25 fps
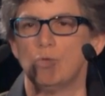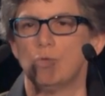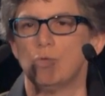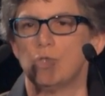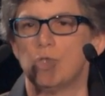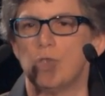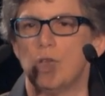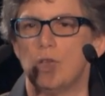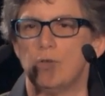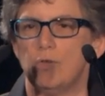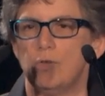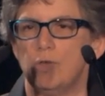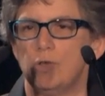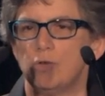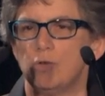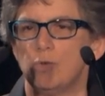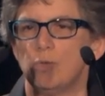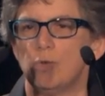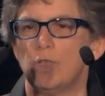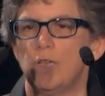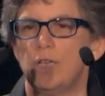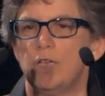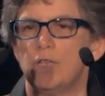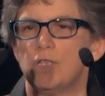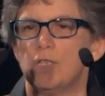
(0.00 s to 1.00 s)
set of
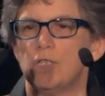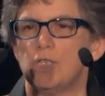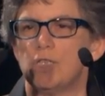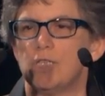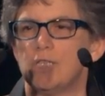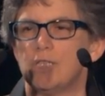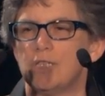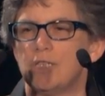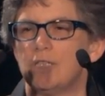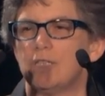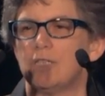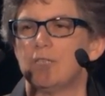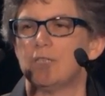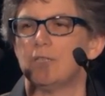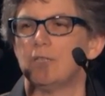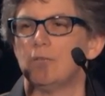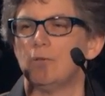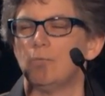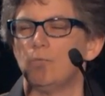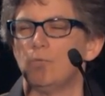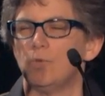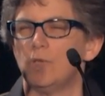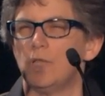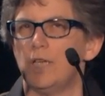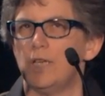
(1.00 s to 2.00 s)

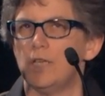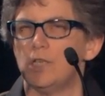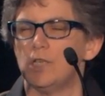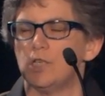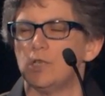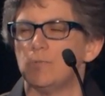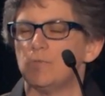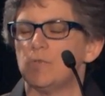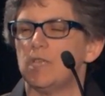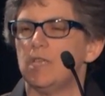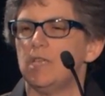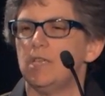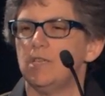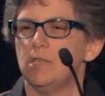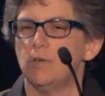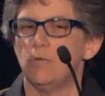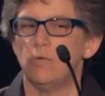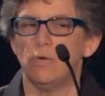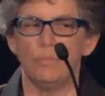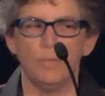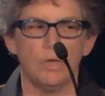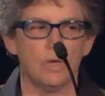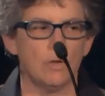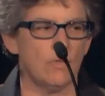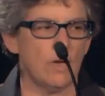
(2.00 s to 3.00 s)
interrelationships into
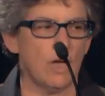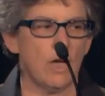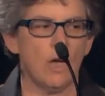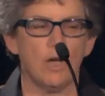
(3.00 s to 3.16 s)
a bit of a